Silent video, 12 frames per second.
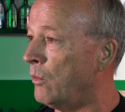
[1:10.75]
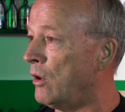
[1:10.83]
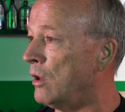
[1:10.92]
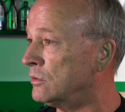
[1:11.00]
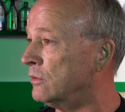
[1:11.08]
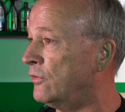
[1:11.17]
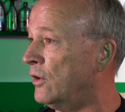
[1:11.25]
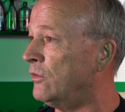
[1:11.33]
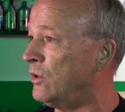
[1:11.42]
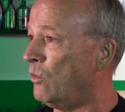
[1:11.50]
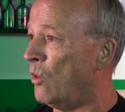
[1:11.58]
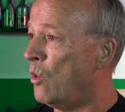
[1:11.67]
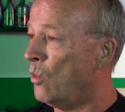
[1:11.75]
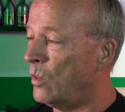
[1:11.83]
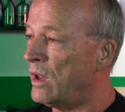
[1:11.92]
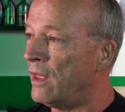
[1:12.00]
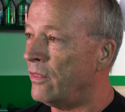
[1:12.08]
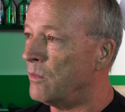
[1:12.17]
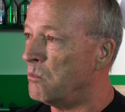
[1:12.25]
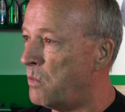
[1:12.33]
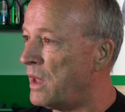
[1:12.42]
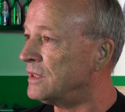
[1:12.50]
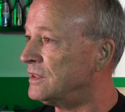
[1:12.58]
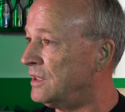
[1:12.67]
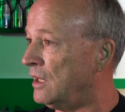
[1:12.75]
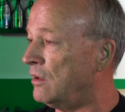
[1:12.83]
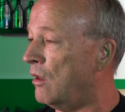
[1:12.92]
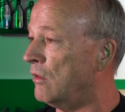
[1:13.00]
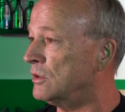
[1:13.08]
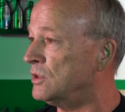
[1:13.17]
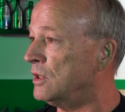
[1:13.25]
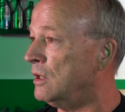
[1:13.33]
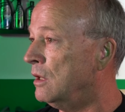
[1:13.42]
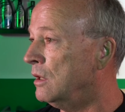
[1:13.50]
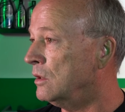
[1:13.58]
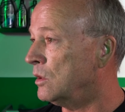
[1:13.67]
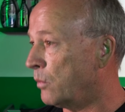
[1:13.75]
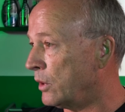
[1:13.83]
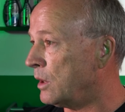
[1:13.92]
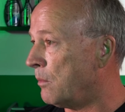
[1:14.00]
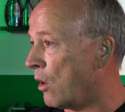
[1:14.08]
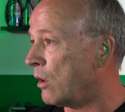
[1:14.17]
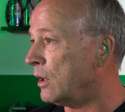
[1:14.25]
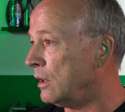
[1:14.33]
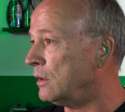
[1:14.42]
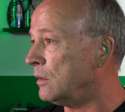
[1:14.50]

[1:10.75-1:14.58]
we also felt that we had the best technology to bring to market at the